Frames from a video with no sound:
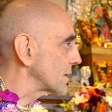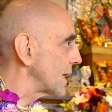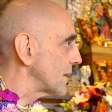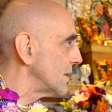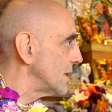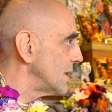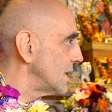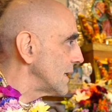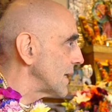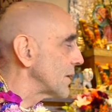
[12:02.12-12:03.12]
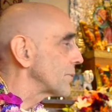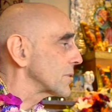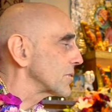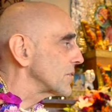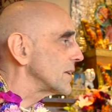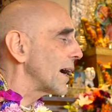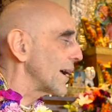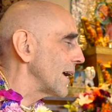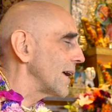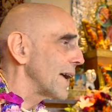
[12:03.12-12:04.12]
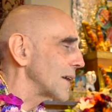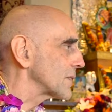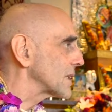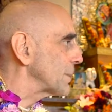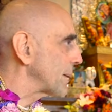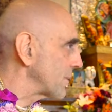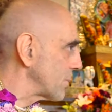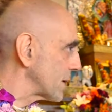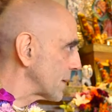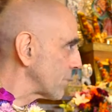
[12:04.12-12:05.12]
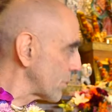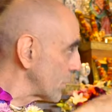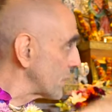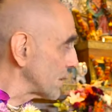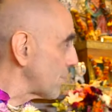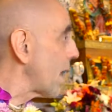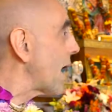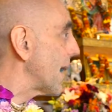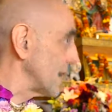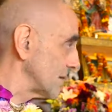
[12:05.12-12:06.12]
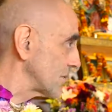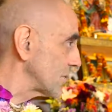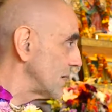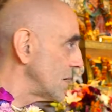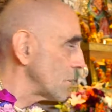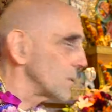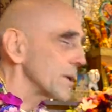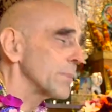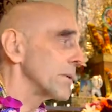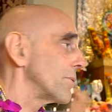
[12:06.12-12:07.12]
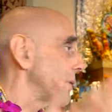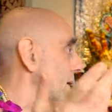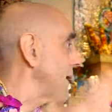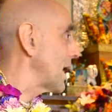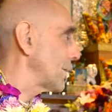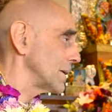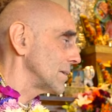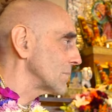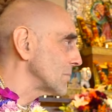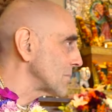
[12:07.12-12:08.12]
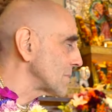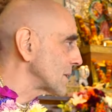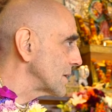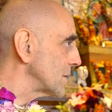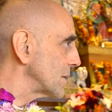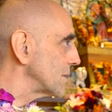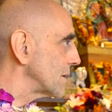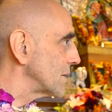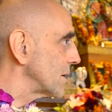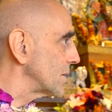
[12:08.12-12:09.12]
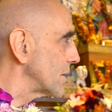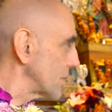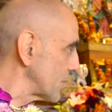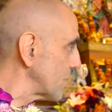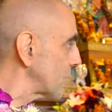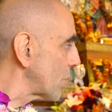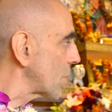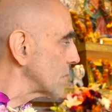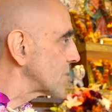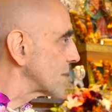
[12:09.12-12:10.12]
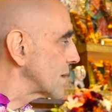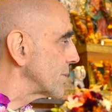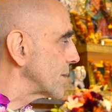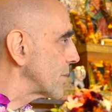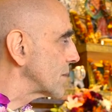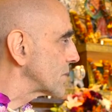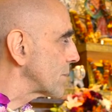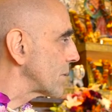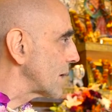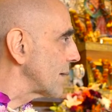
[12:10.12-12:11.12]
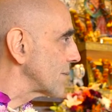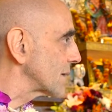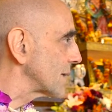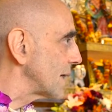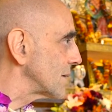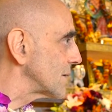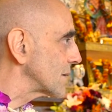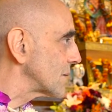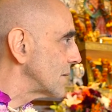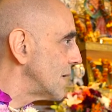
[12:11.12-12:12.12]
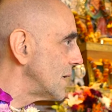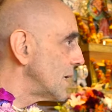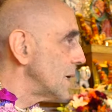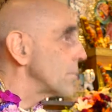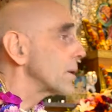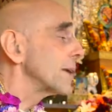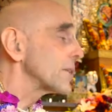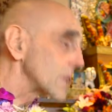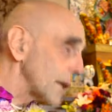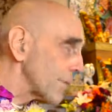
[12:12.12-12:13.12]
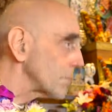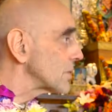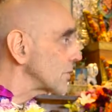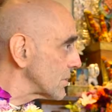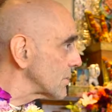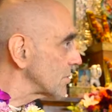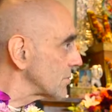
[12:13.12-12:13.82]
that. And therefore the CIA has to keep everybody in Peru in the mines when they can be very happy, in their forests and living a very simple life like that. But it takes the government to